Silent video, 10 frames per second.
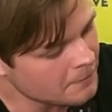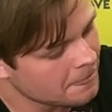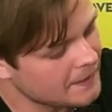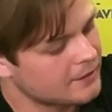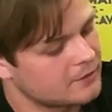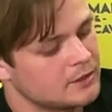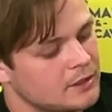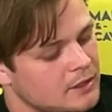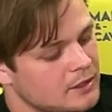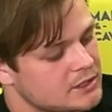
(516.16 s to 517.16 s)
Now,
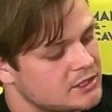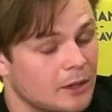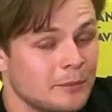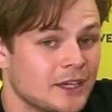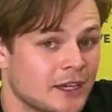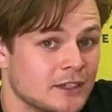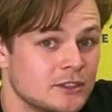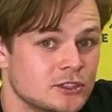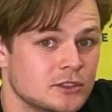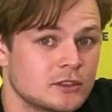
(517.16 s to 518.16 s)
some
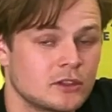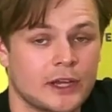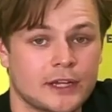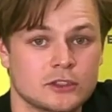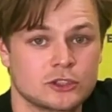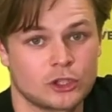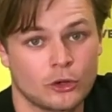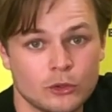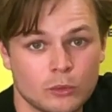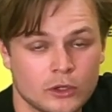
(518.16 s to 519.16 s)
kegs, like
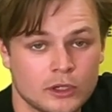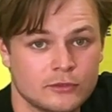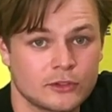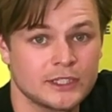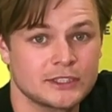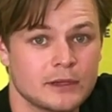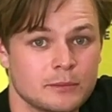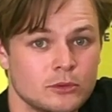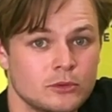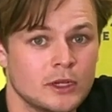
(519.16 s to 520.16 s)
soda water, for
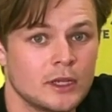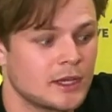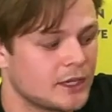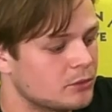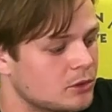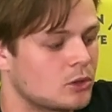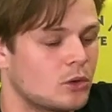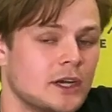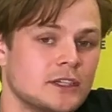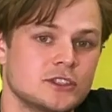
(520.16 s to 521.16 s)
example, it
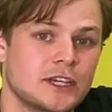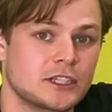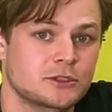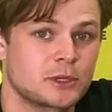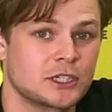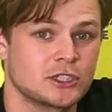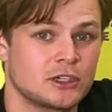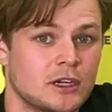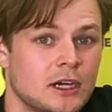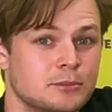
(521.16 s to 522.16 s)
requires gas pressure
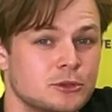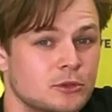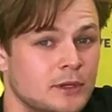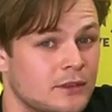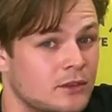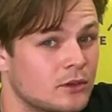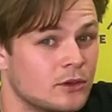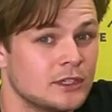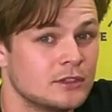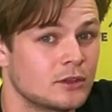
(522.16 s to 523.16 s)
up to around
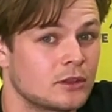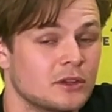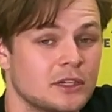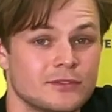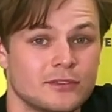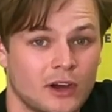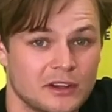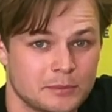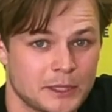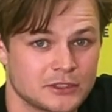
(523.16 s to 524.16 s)
30 to
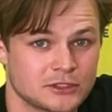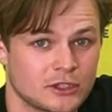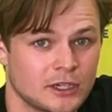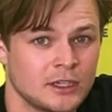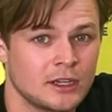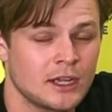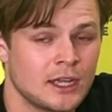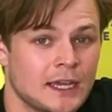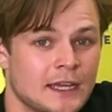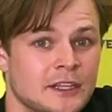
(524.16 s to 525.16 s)
35 psi.
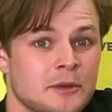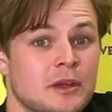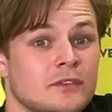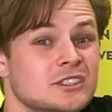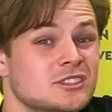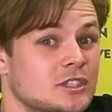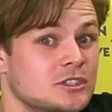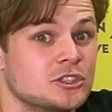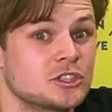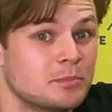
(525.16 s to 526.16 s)
And then beverages
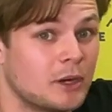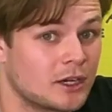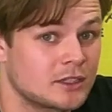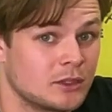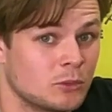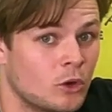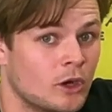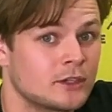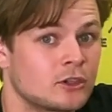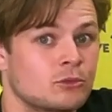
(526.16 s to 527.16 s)
such as sparkling
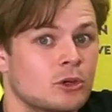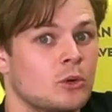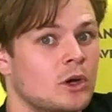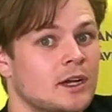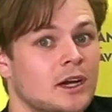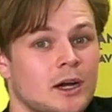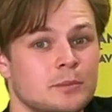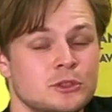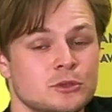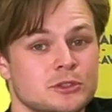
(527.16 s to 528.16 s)
wine can require up
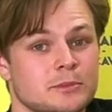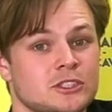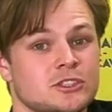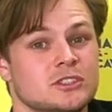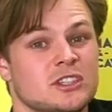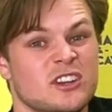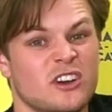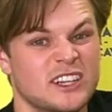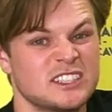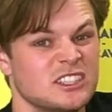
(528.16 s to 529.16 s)
to as much as
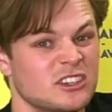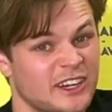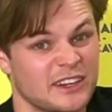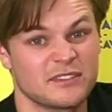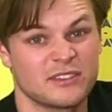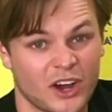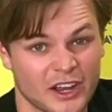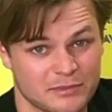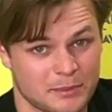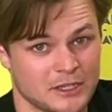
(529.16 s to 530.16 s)

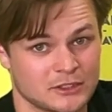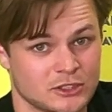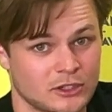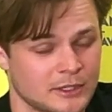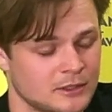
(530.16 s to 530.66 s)
95 psi.